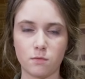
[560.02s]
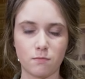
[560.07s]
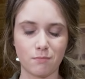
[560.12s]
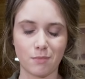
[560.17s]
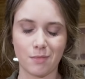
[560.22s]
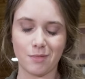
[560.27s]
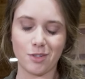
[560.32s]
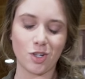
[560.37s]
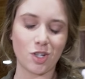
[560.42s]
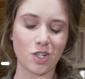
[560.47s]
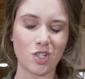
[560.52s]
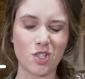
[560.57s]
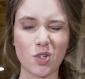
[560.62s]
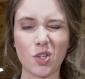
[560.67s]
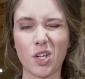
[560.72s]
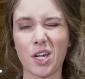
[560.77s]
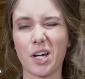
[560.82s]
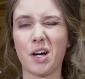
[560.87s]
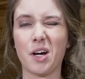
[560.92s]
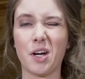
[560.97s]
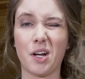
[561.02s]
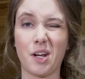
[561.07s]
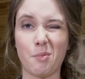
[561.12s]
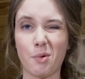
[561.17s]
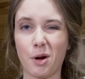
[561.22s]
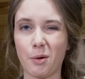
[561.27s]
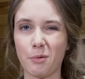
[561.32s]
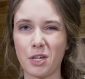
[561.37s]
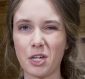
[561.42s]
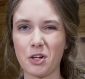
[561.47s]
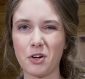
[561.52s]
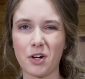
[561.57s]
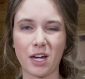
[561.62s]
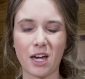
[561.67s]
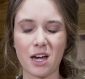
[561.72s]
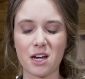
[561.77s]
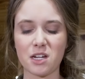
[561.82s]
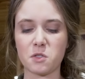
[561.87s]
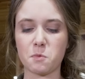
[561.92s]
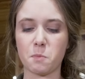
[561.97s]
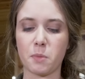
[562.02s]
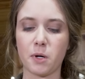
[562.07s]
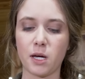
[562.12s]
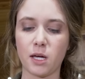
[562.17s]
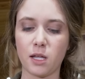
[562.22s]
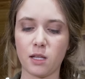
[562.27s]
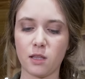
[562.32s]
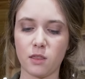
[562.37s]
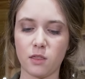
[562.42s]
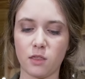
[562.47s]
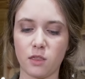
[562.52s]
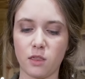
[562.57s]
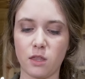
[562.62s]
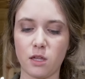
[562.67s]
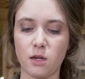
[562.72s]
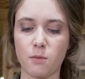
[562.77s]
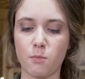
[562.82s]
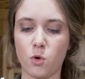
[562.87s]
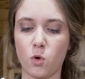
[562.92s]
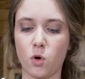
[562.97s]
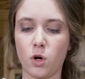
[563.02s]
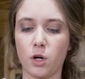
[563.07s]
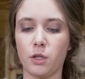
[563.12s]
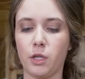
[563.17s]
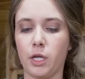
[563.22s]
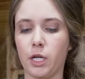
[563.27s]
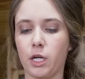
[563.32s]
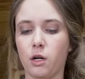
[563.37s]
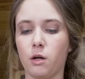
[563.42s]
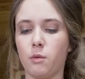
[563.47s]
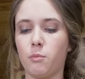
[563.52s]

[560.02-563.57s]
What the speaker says: you could do like a honey barbecue, I guess, but the more like